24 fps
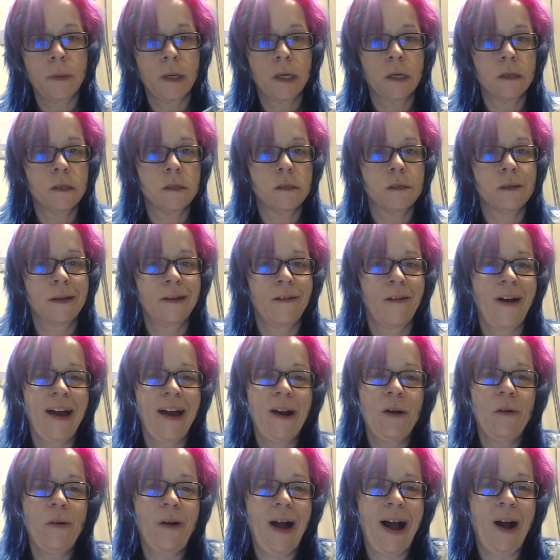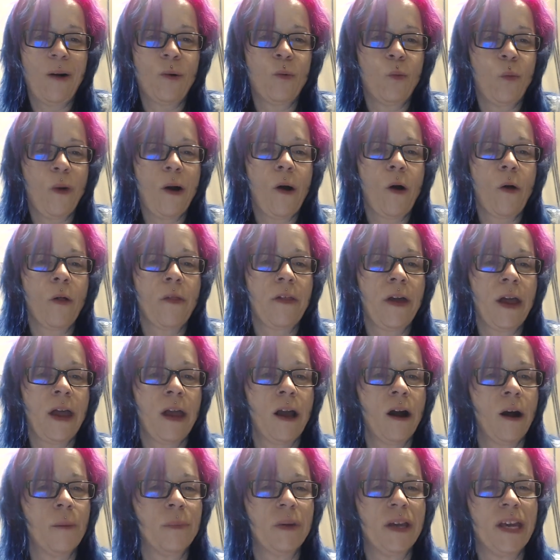because, you know, I don't know how well they
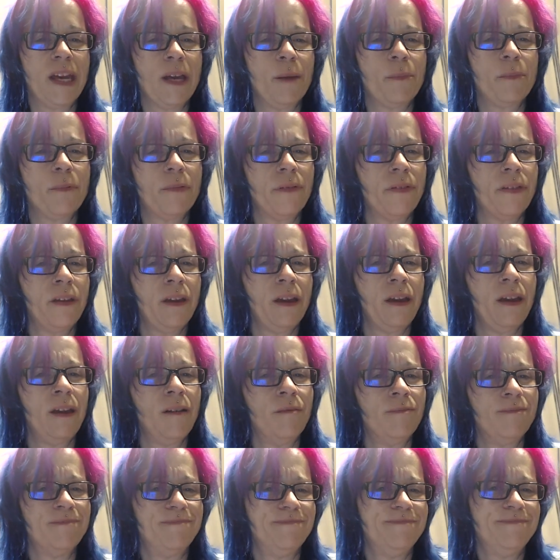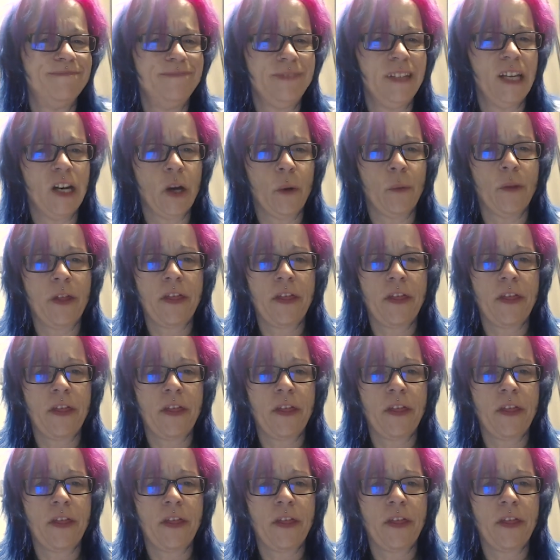upkeep the, you know, the